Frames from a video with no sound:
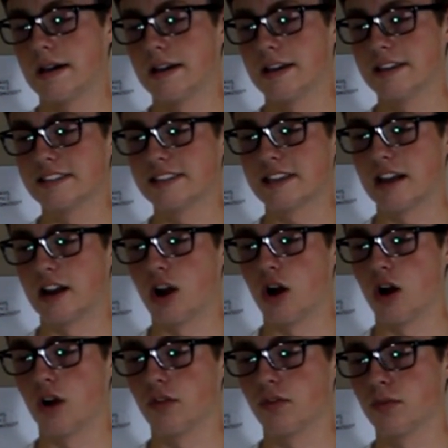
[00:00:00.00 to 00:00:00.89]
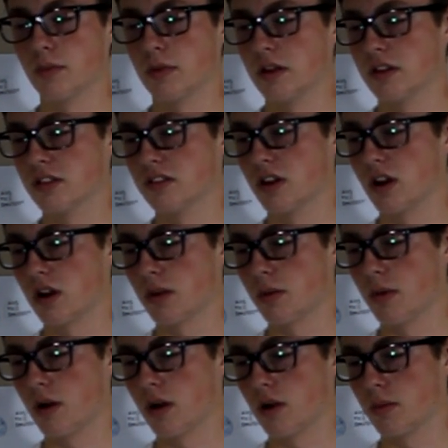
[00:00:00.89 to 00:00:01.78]
It's kind of hard for me to talk
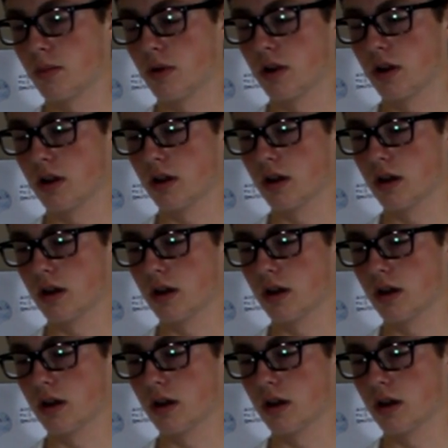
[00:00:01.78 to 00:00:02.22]
about, but